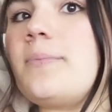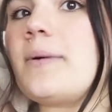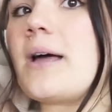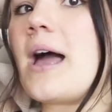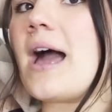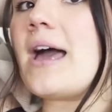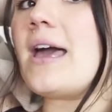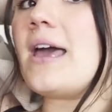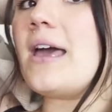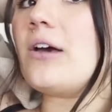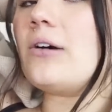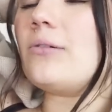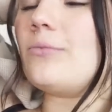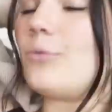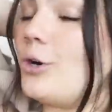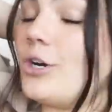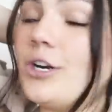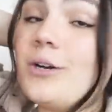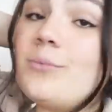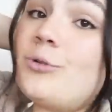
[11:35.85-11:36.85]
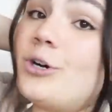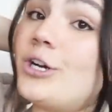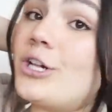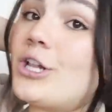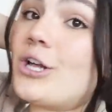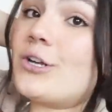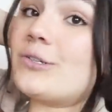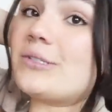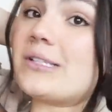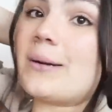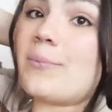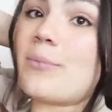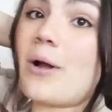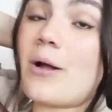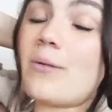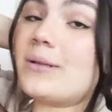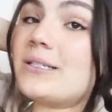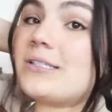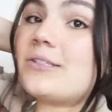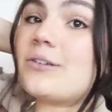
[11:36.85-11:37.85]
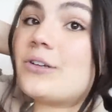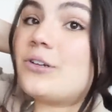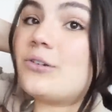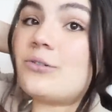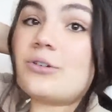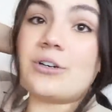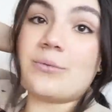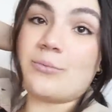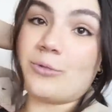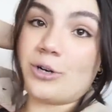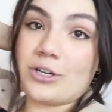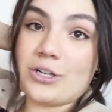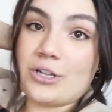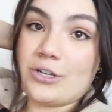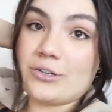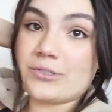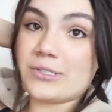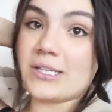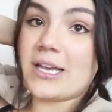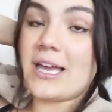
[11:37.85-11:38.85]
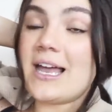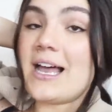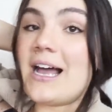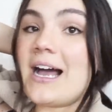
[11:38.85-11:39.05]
but I ordered more clothes, and I'm probably still going to order more clothes.